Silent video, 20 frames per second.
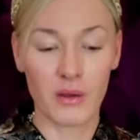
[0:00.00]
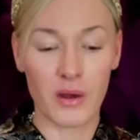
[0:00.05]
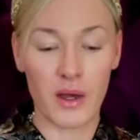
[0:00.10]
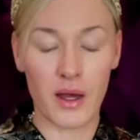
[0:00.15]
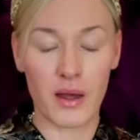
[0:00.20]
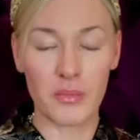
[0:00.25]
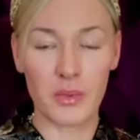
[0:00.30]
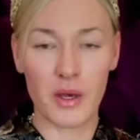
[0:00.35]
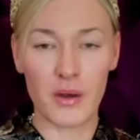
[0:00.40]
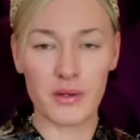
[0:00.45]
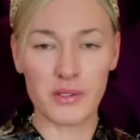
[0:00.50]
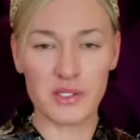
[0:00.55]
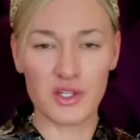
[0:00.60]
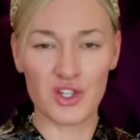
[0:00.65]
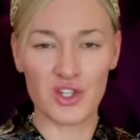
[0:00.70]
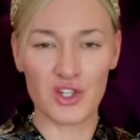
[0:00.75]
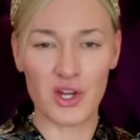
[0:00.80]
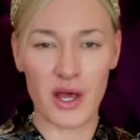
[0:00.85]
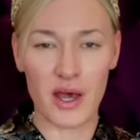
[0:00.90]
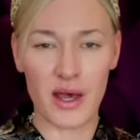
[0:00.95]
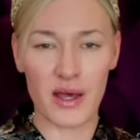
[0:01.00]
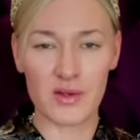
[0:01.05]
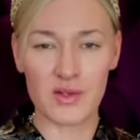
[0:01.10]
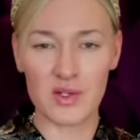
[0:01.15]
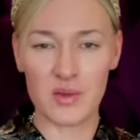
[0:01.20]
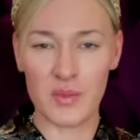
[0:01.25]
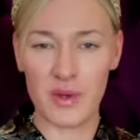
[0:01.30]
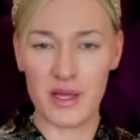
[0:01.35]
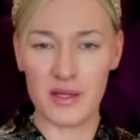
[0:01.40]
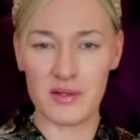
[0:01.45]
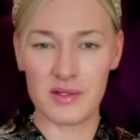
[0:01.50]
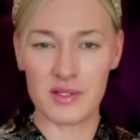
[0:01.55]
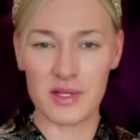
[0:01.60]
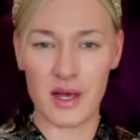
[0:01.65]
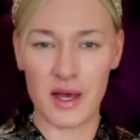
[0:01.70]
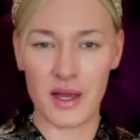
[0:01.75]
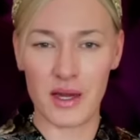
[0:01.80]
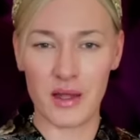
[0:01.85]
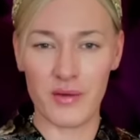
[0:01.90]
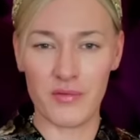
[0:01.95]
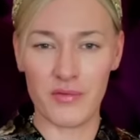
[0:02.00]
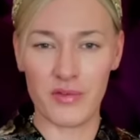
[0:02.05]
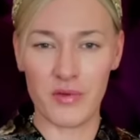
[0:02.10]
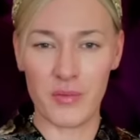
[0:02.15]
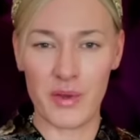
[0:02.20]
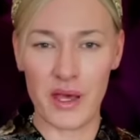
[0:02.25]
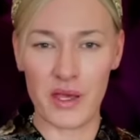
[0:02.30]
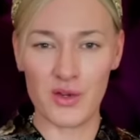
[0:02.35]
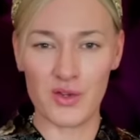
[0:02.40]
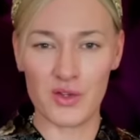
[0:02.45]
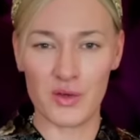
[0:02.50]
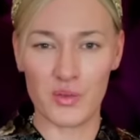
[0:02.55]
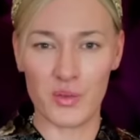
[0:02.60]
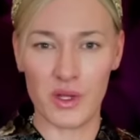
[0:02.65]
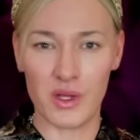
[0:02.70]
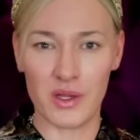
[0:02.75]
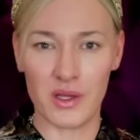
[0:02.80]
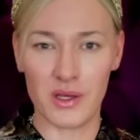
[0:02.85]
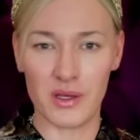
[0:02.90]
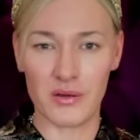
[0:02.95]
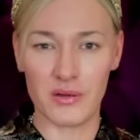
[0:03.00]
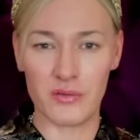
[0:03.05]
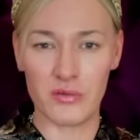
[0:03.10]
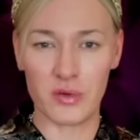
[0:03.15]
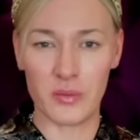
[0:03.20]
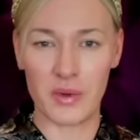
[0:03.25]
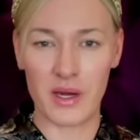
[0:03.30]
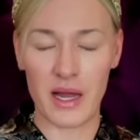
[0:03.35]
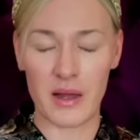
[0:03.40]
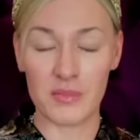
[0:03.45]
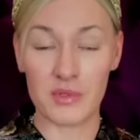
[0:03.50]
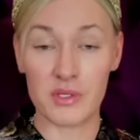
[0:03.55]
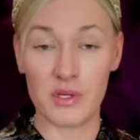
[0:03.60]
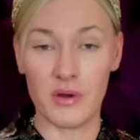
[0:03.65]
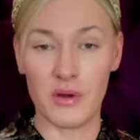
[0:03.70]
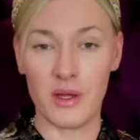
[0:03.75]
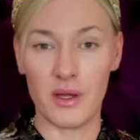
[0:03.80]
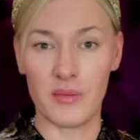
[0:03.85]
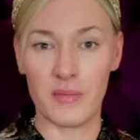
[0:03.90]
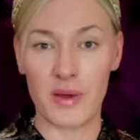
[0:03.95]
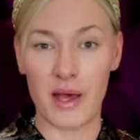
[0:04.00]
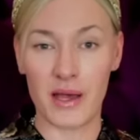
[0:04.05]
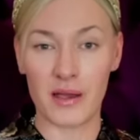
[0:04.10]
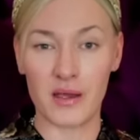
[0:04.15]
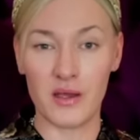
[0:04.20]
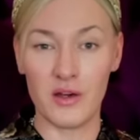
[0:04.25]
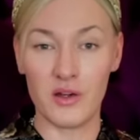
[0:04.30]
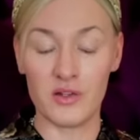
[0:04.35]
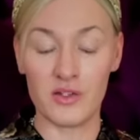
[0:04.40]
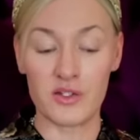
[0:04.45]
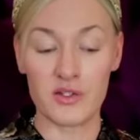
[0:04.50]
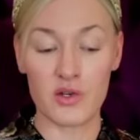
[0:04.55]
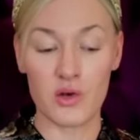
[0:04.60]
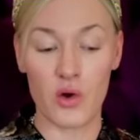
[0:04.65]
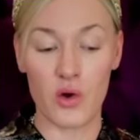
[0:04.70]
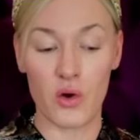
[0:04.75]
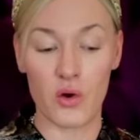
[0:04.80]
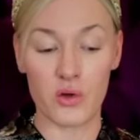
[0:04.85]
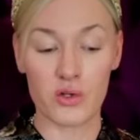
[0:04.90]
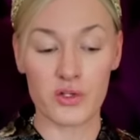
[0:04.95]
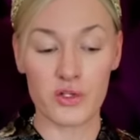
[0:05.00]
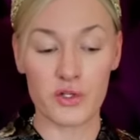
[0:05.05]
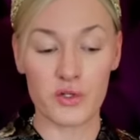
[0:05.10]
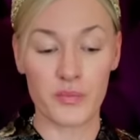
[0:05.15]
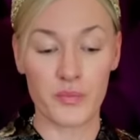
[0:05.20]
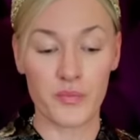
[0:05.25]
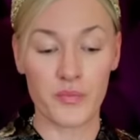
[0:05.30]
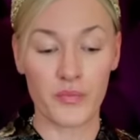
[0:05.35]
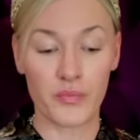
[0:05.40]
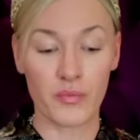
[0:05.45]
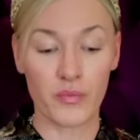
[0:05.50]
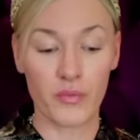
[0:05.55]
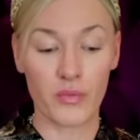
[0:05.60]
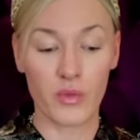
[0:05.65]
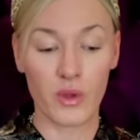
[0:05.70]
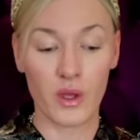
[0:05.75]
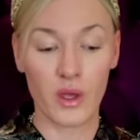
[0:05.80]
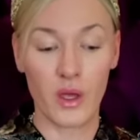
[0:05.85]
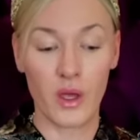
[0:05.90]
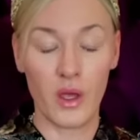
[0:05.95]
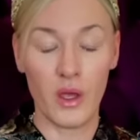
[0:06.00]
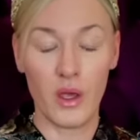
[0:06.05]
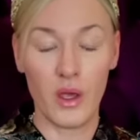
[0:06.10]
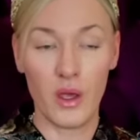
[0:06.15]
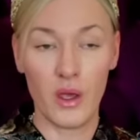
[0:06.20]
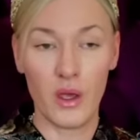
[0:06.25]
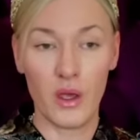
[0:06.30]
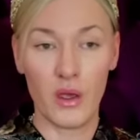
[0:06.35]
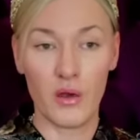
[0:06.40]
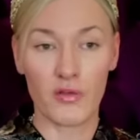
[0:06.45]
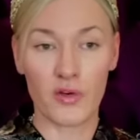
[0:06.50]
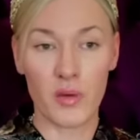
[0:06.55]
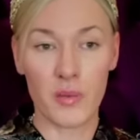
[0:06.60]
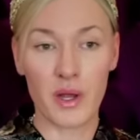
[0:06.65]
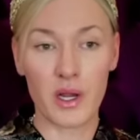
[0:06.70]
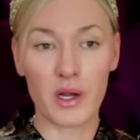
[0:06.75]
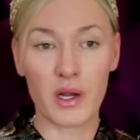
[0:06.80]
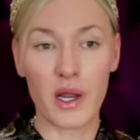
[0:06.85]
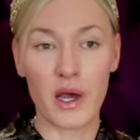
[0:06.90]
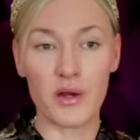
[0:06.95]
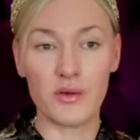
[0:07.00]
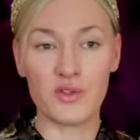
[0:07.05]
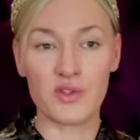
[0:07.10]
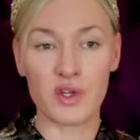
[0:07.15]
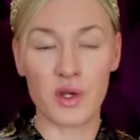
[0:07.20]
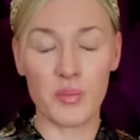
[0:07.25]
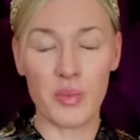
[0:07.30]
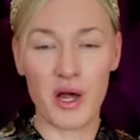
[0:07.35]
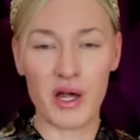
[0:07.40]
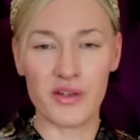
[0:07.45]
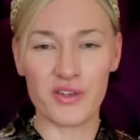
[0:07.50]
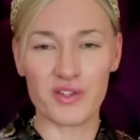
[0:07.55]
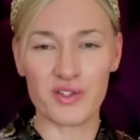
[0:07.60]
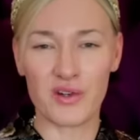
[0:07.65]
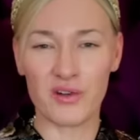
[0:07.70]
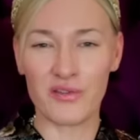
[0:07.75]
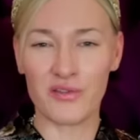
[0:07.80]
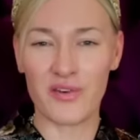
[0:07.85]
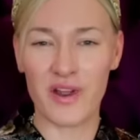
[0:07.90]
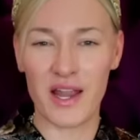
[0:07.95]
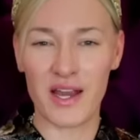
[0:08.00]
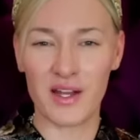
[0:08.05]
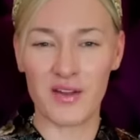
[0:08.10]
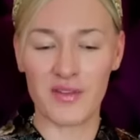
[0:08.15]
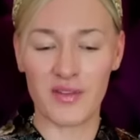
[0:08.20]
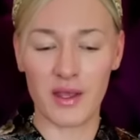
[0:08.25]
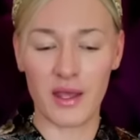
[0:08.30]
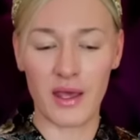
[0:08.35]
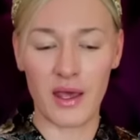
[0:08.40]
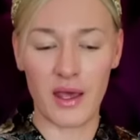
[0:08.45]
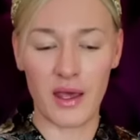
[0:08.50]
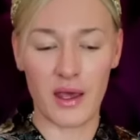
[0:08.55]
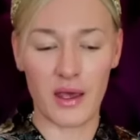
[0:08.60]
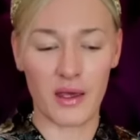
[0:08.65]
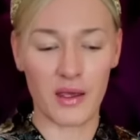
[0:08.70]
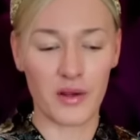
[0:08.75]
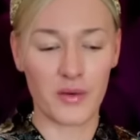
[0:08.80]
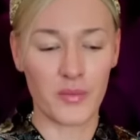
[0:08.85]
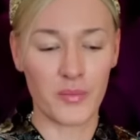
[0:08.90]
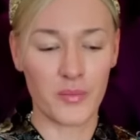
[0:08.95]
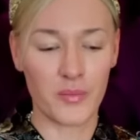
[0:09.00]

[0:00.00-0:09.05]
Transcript: I'm going to share some inside information with you from an absolutely immaculate source, from a close personal friend of the King.